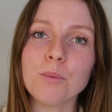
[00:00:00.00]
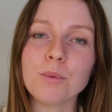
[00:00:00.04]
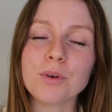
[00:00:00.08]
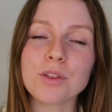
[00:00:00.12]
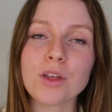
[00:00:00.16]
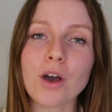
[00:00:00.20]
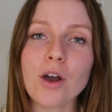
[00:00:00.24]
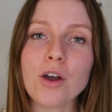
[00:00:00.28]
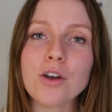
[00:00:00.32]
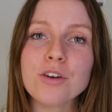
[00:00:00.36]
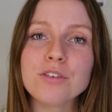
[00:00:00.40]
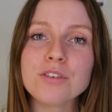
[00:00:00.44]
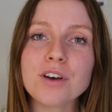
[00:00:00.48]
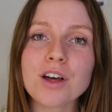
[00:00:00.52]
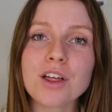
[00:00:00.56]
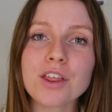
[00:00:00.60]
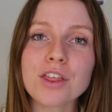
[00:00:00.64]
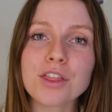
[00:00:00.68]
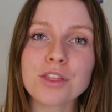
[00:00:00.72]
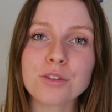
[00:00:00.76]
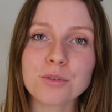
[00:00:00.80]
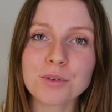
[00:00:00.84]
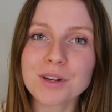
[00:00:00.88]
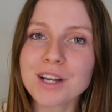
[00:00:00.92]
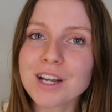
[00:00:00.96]
With over
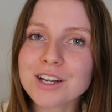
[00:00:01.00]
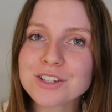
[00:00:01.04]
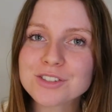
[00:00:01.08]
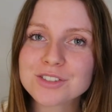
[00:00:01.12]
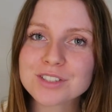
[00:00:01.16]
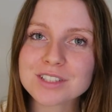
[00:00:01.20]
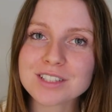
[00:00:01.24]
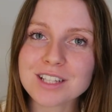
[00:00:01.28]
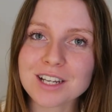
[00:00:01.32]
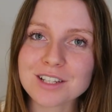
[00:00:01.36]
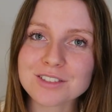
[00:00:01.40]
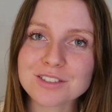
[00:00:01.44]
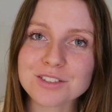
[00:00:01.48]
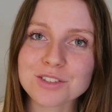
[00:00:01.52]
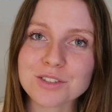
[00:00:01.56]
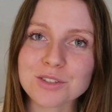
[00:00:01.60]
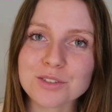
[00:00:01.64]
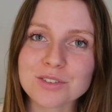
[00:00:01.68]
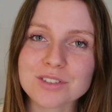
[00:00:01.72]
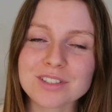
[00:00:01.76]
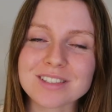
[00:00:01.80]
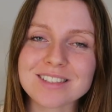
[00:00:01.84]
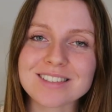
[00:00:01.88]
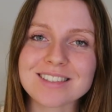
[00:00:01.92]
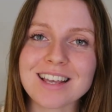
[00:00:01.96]
300,000
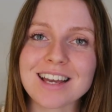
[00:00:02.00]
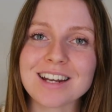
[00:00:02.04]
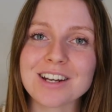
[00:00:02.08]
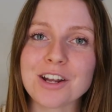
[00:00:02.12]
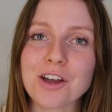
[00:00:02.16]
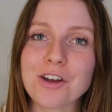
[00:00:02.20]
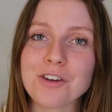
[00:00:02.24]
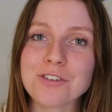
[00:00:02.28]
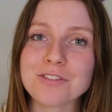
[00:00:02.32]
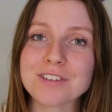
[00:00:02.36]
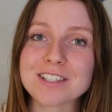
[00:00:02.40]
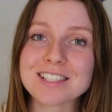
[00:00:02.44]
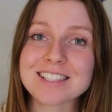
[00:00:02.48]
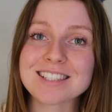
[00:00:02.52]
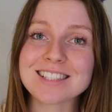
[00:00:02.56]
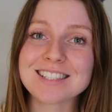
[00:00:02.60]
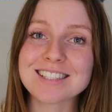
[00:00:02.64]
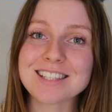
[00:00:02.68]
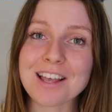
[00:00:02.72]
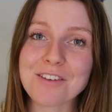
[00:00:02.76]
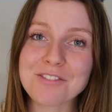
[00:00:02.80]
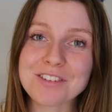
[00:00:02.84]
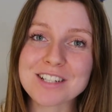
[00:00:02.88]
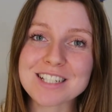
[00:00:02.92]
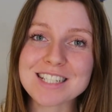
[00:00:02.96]
users and over
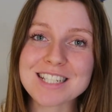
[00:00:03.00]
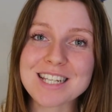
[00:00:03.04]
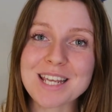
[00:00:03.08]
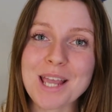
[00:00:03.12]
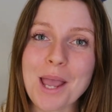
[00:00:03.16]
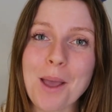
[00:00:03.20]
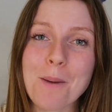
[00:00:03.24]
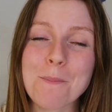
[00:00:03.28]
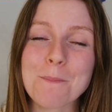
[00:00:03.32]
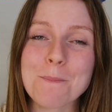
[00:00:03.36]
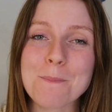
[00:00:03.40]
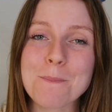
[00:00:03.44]
70